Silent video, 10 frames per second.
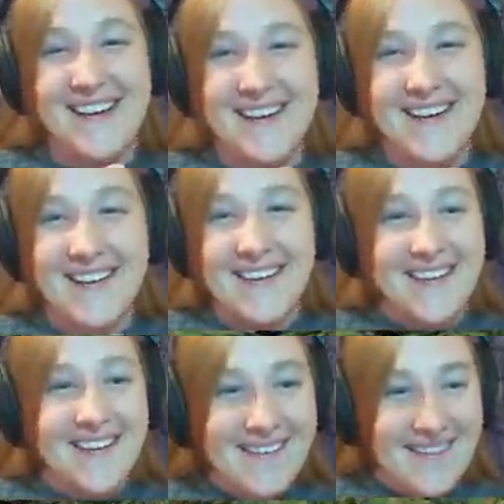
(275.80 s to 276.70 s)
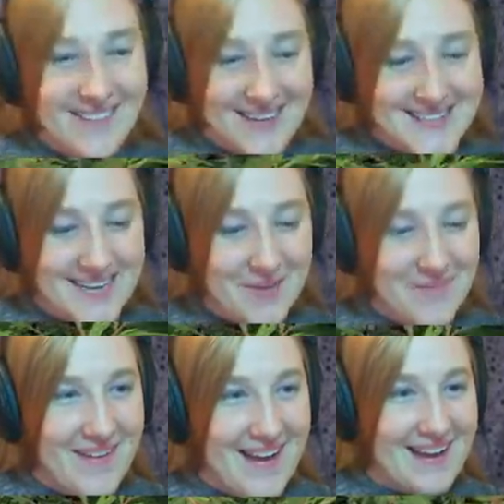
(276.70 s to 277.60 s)
oh, I want to take
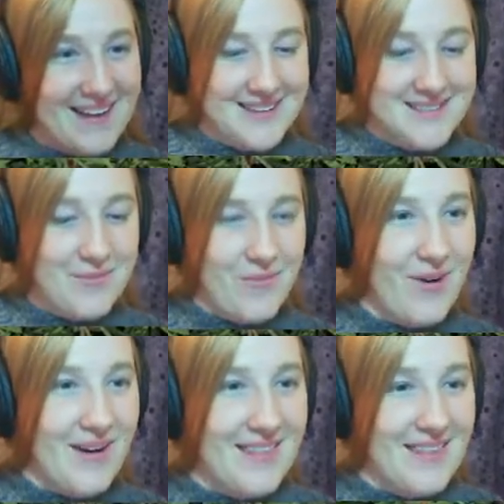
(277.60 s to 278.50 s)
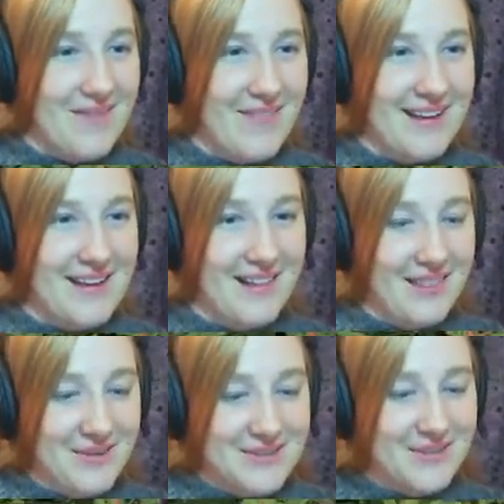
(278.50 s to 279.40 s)
them back because I'm worried that I'm like gonna
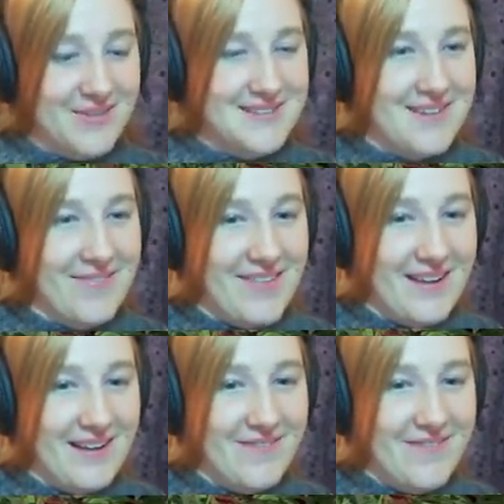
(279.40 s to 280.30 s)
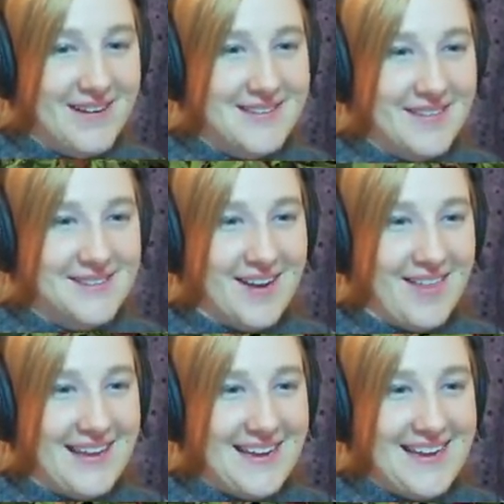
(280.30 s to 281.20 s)
lose them or something. I'm afraid something's gonna
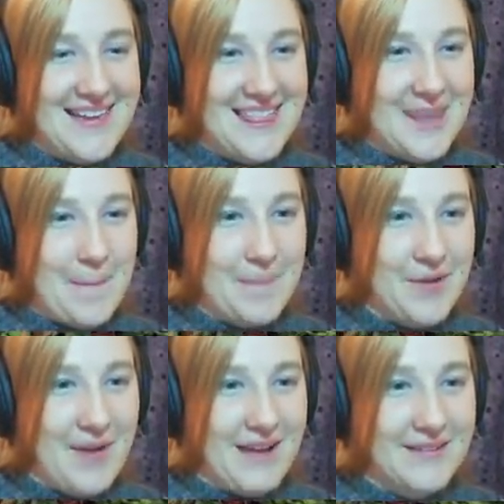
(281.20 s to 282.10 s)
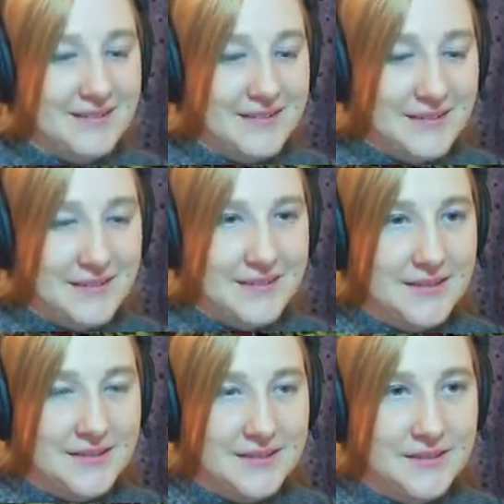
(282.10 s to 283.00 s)
like eat them. Okay.
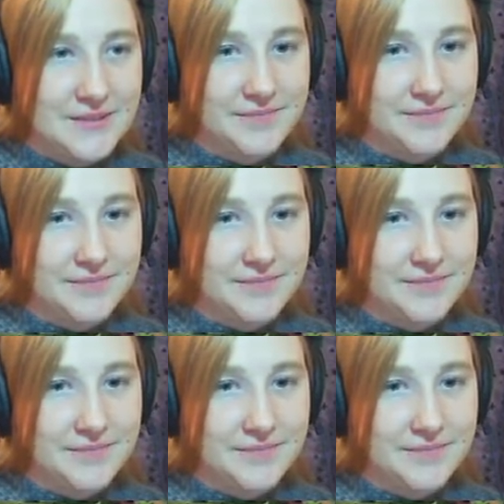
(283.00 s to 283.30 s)
Uh, no.